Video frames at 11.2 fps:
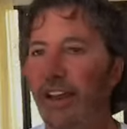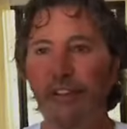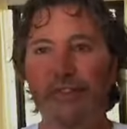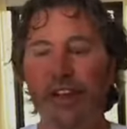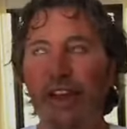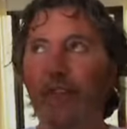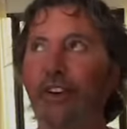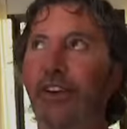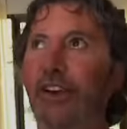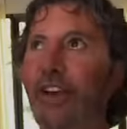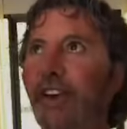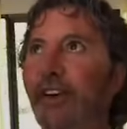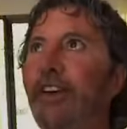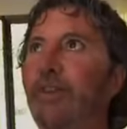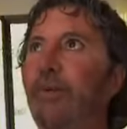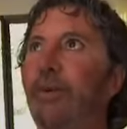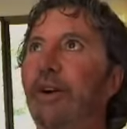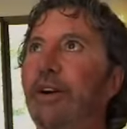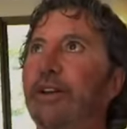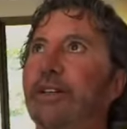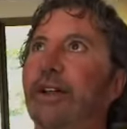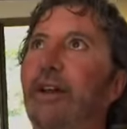if you're hearing the
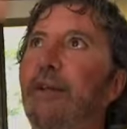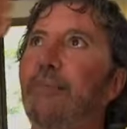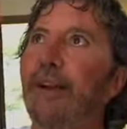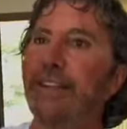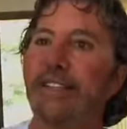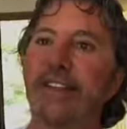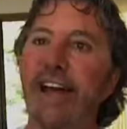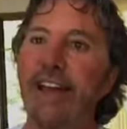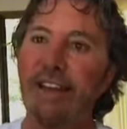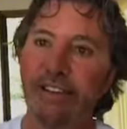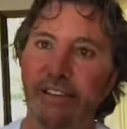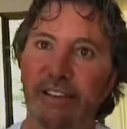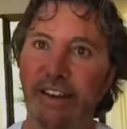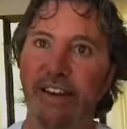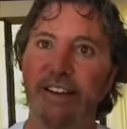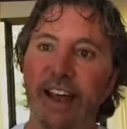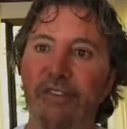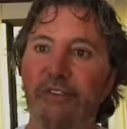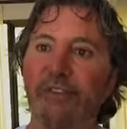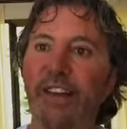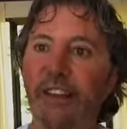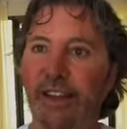words, but it's not, you're
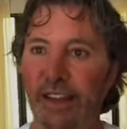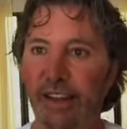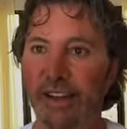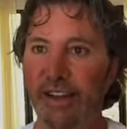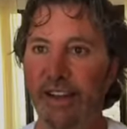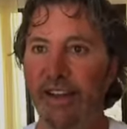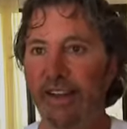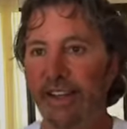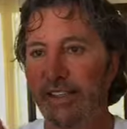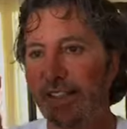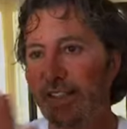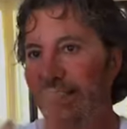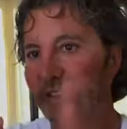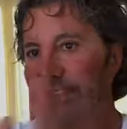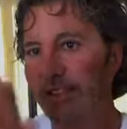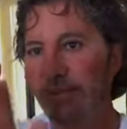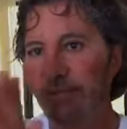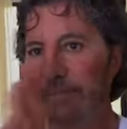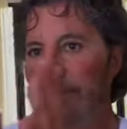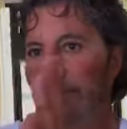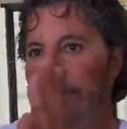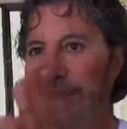not feeling it, that's because there's
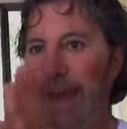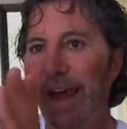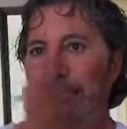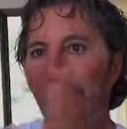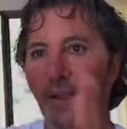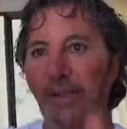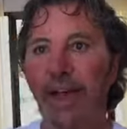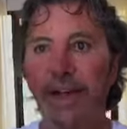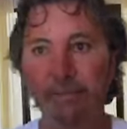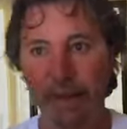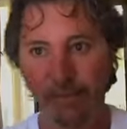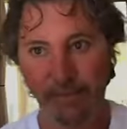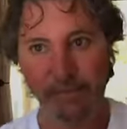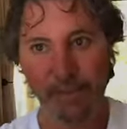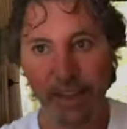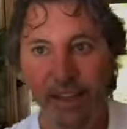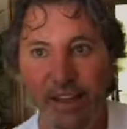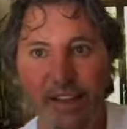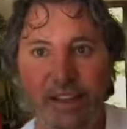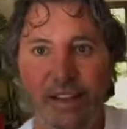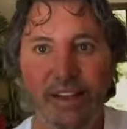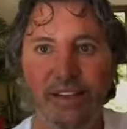some gap in alignment.
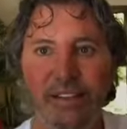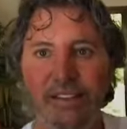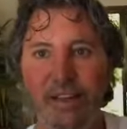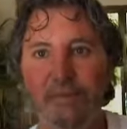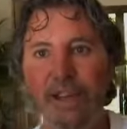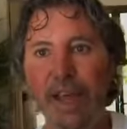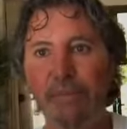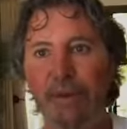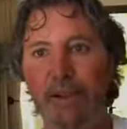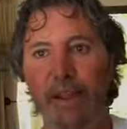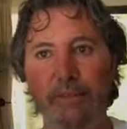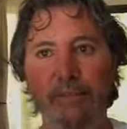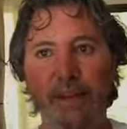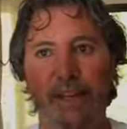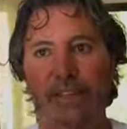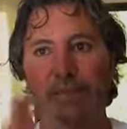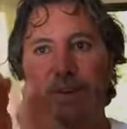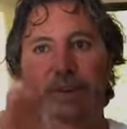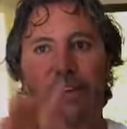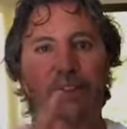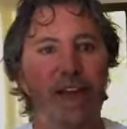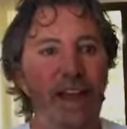There's some gap in alignment, because when
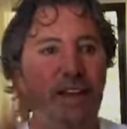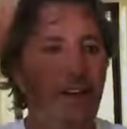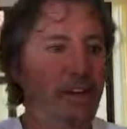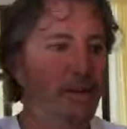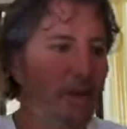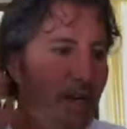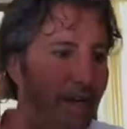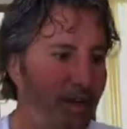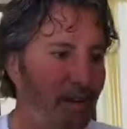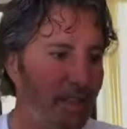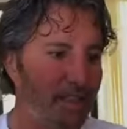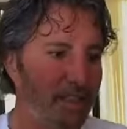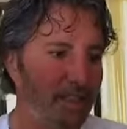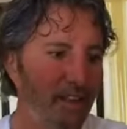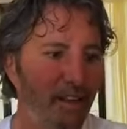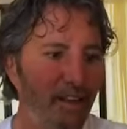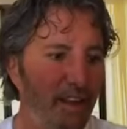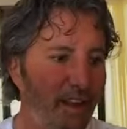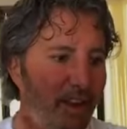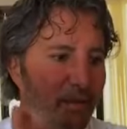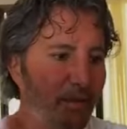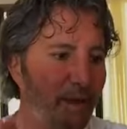you're aligned and you hear this,
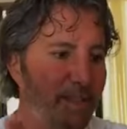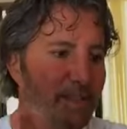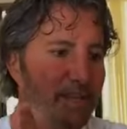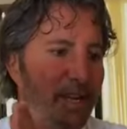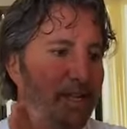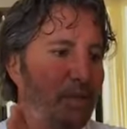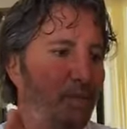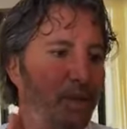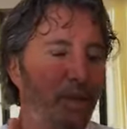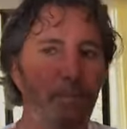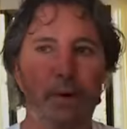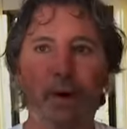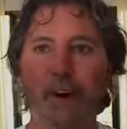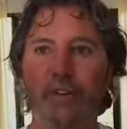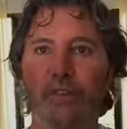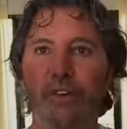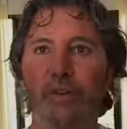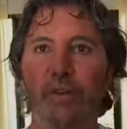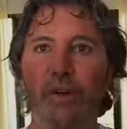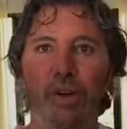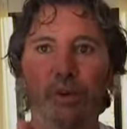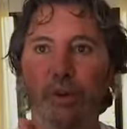it resonates with a part of
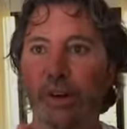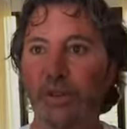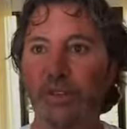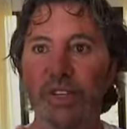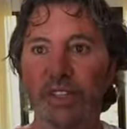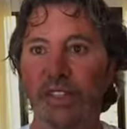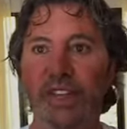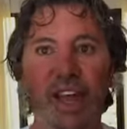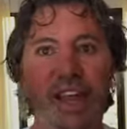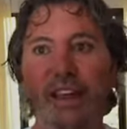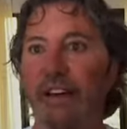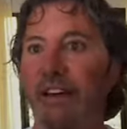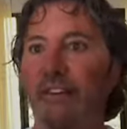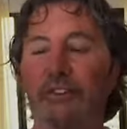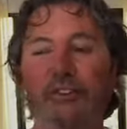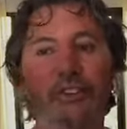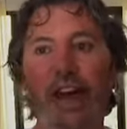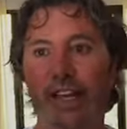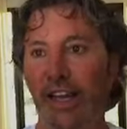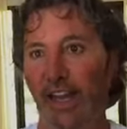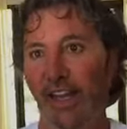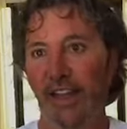you where you just say, fuck.